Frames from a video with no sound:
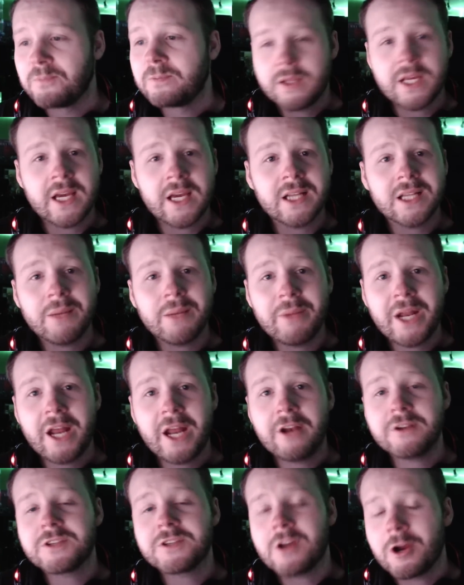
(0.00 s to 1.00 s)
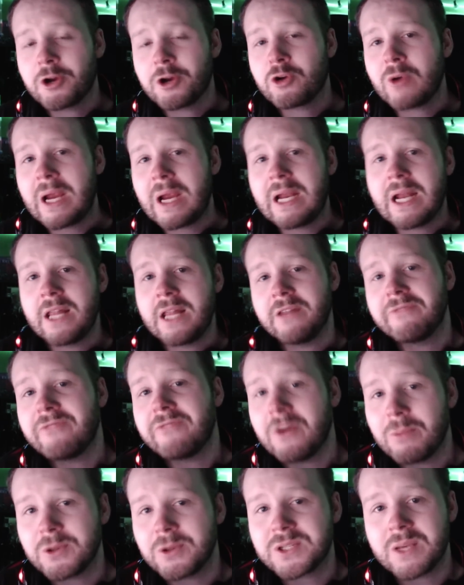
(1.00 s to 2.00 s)
The Eliminators are great, and the
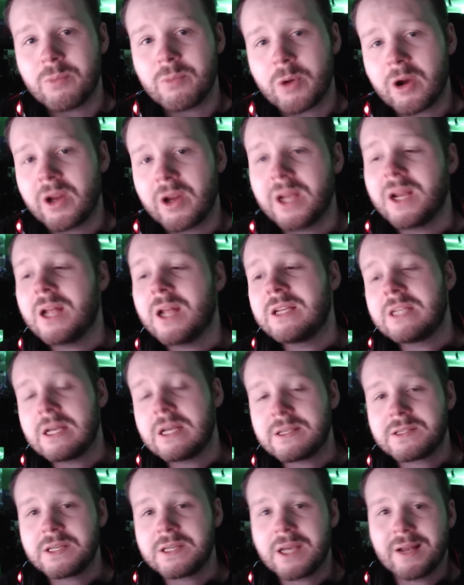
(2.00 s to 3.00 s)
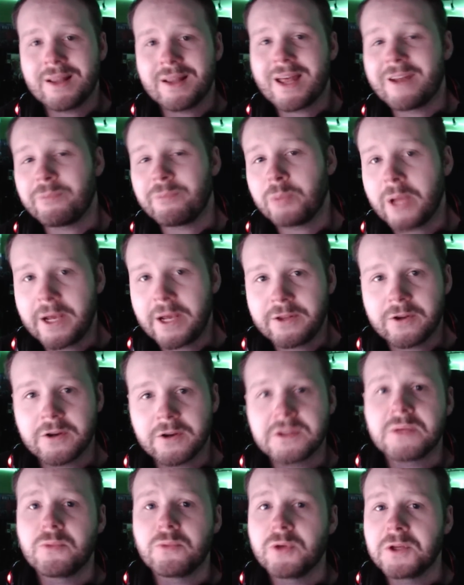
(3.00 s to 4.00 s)
Phobos Librarian does see a lot of play. There
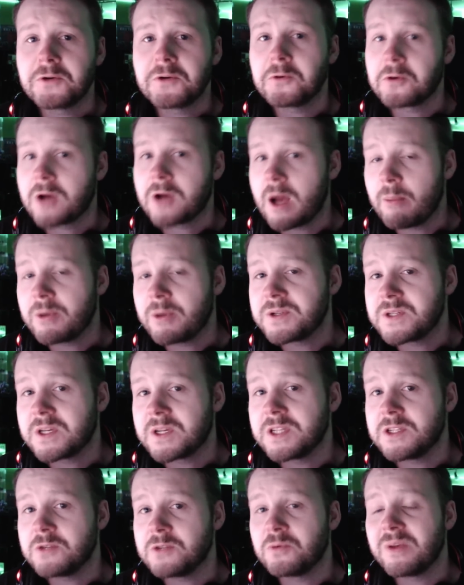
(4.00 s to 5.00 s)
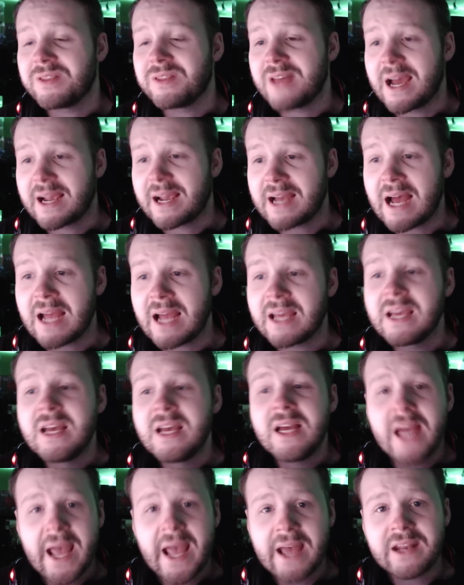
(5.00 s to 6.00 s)
are some really cool combos you can do with that guy,
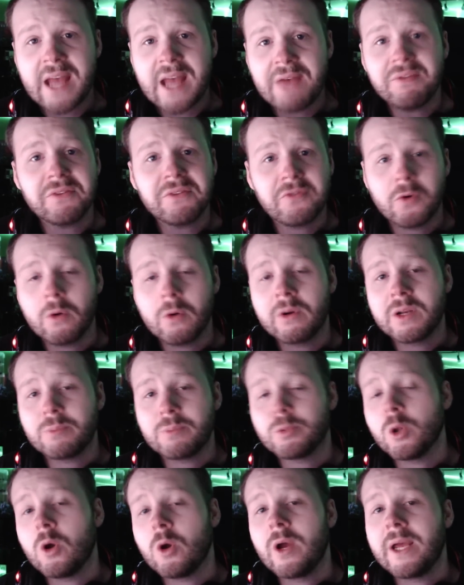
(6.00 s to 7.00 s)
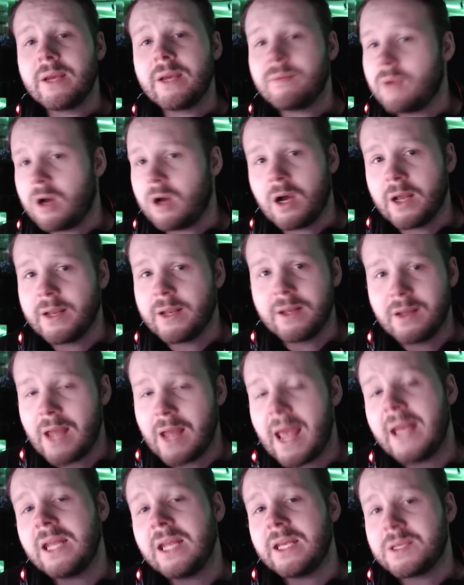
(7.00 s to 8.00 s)
and having forward deploy on
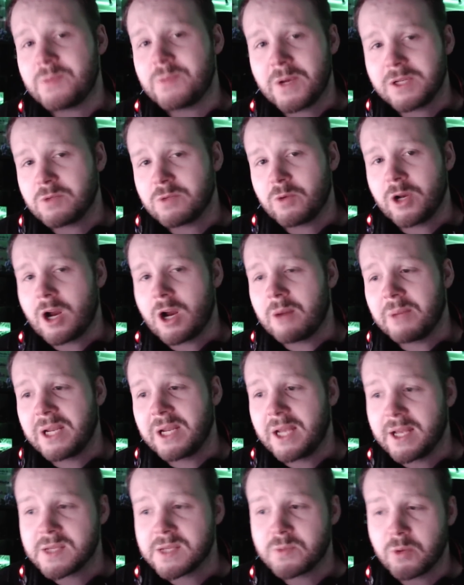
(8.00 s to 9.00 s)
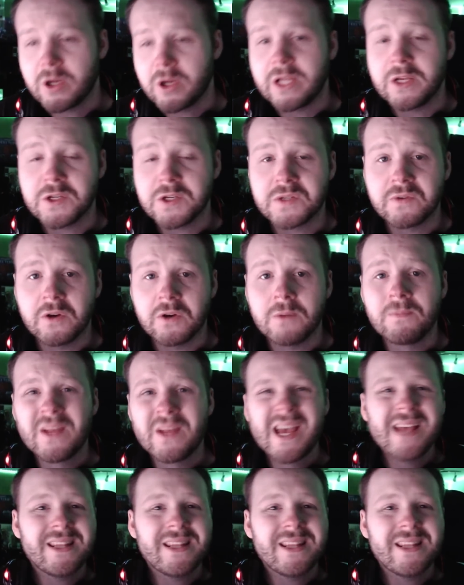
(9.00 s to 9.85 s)
any Space Marine army is pretty useful.